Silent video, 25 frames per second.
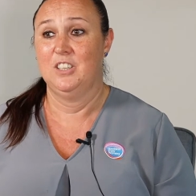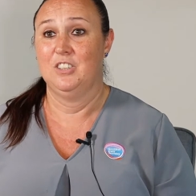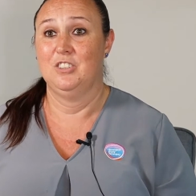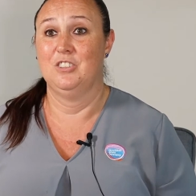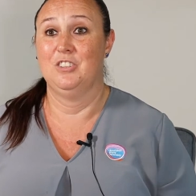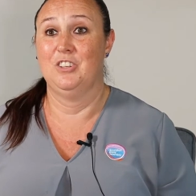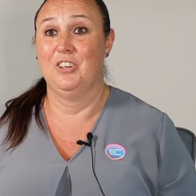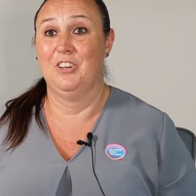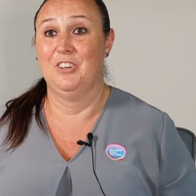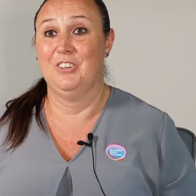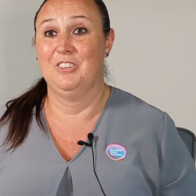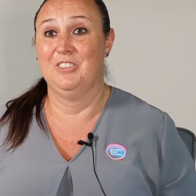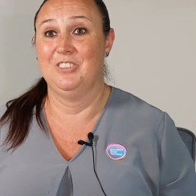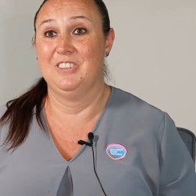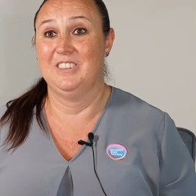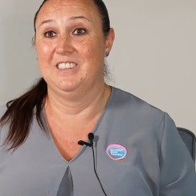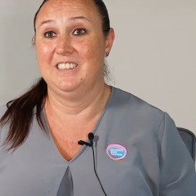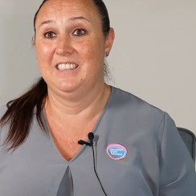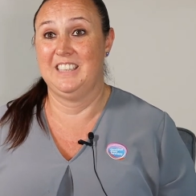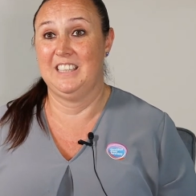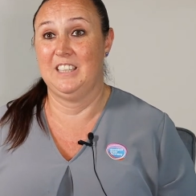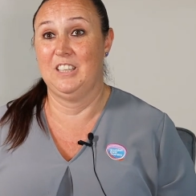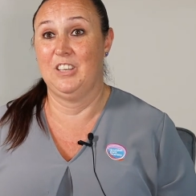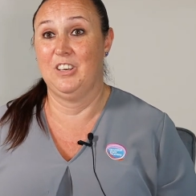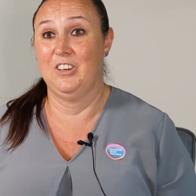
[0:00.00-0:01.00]
"You know,
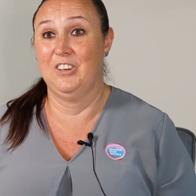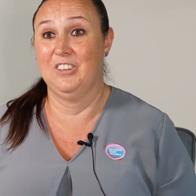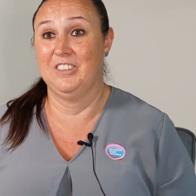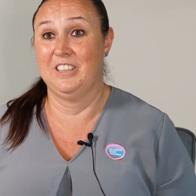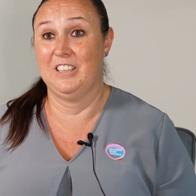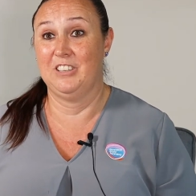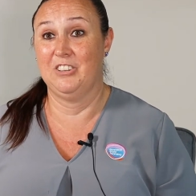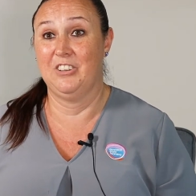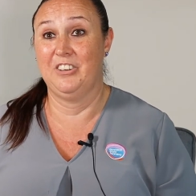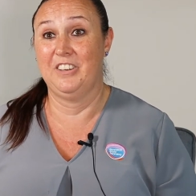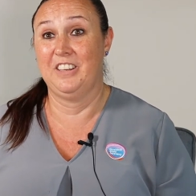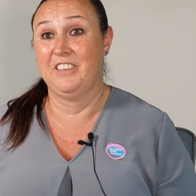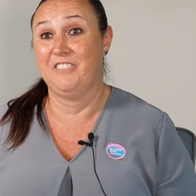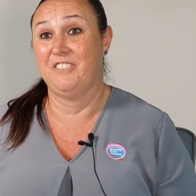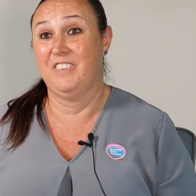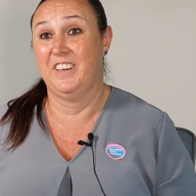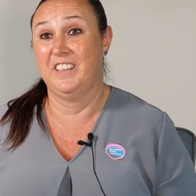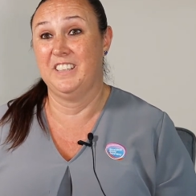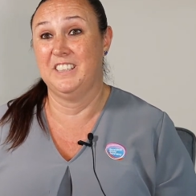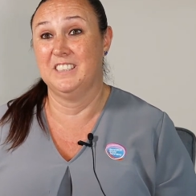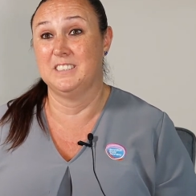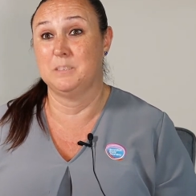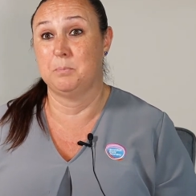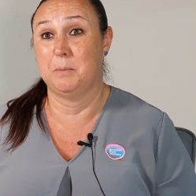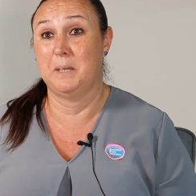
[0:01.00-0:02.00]
the Early Learning
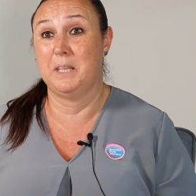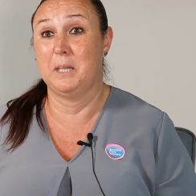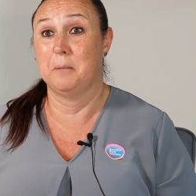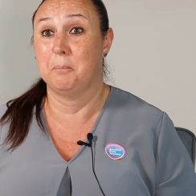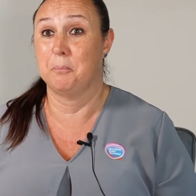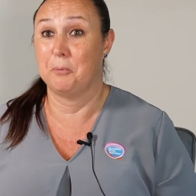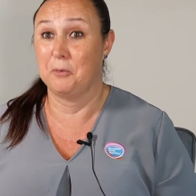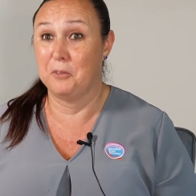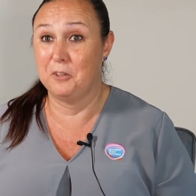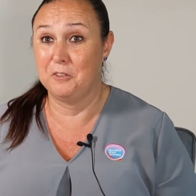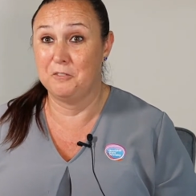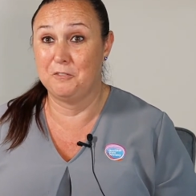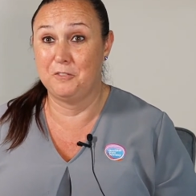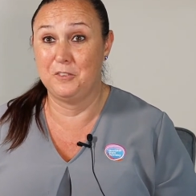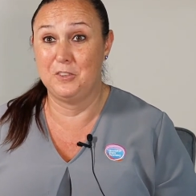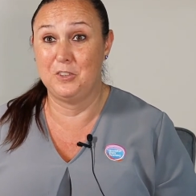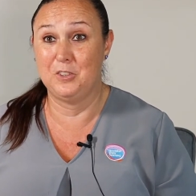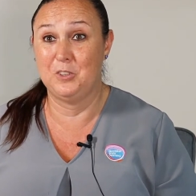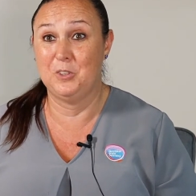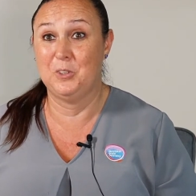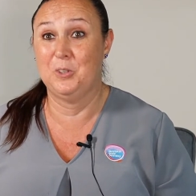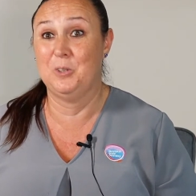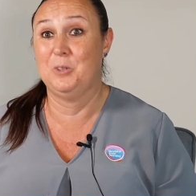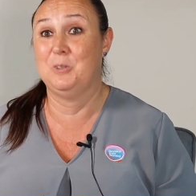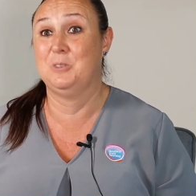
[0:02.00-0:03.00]
Fund has been approved for
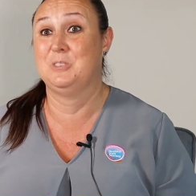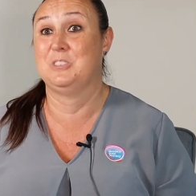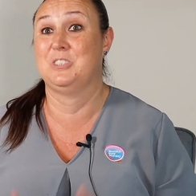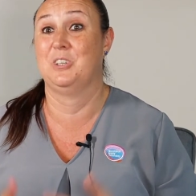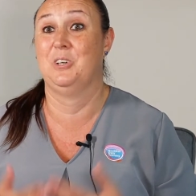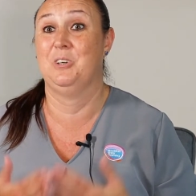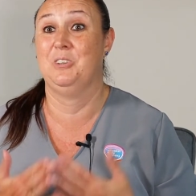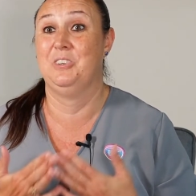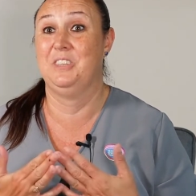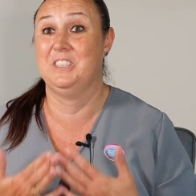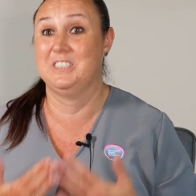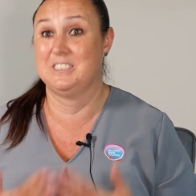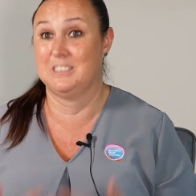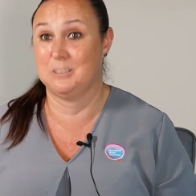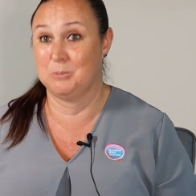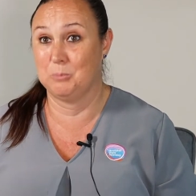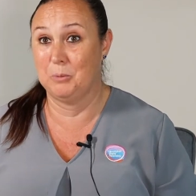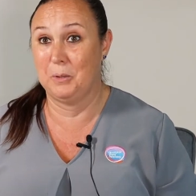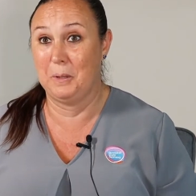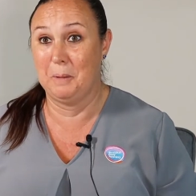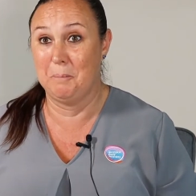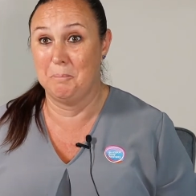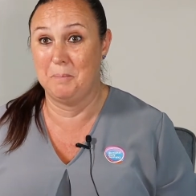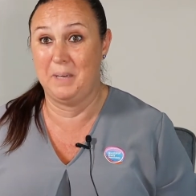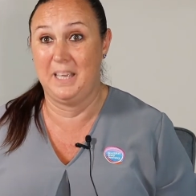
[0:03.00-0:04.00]
you, so this is
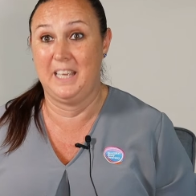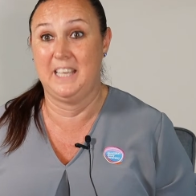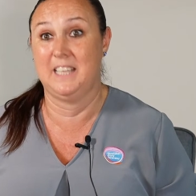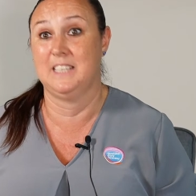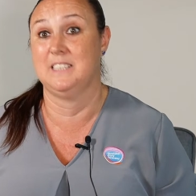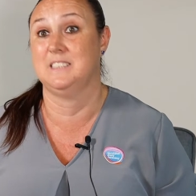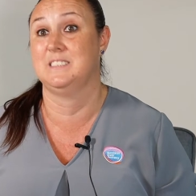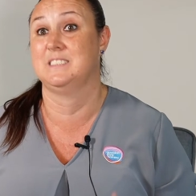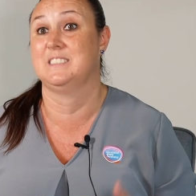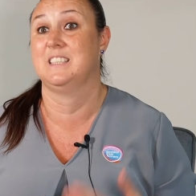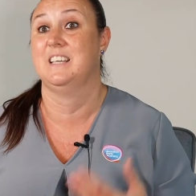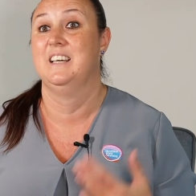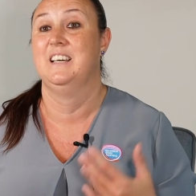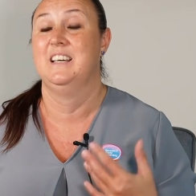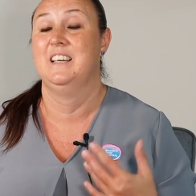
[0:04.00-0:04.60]
what it means.